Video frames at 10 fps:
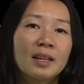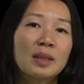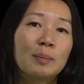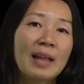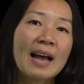
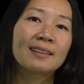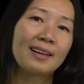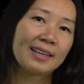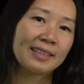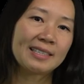The black
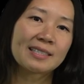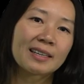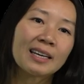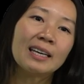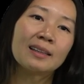line is the
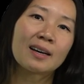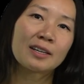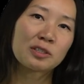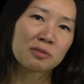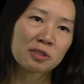key
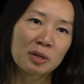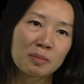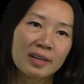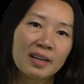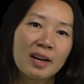line to
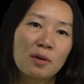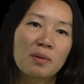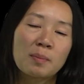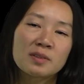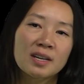interpret,
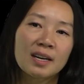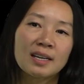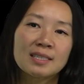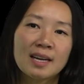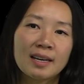
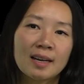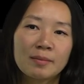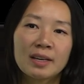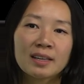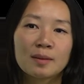representing
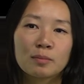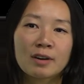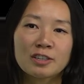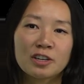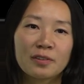dynamic
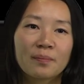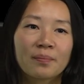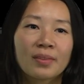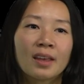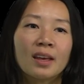pressure,
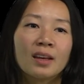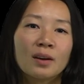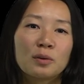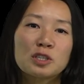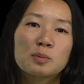
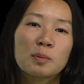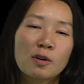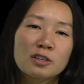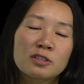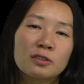which is
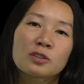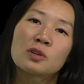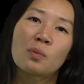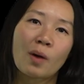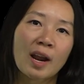proportional
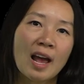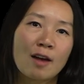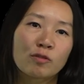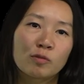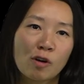to
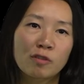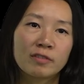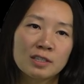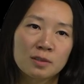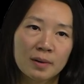1/2 rho
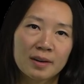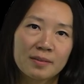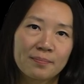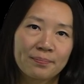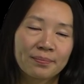v squared.
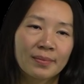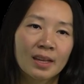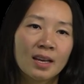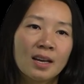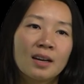
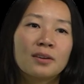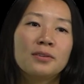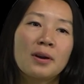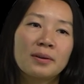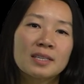
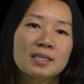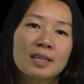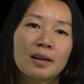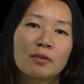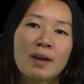Notice
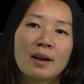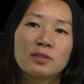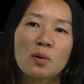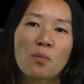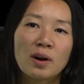that around
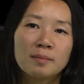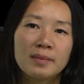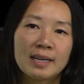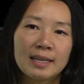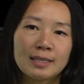1
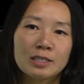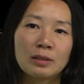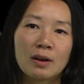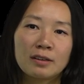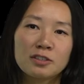minute into
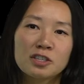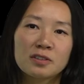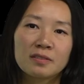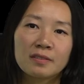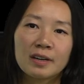
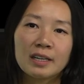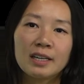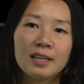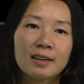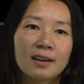launch, right
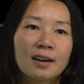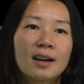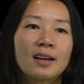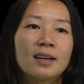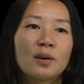here,
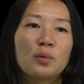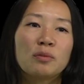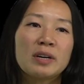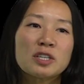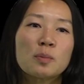we
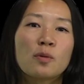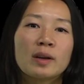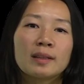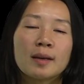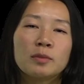reach a
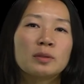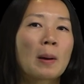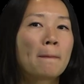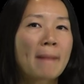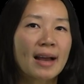point labeled
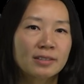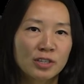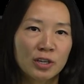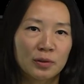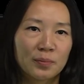max
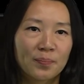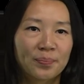Q.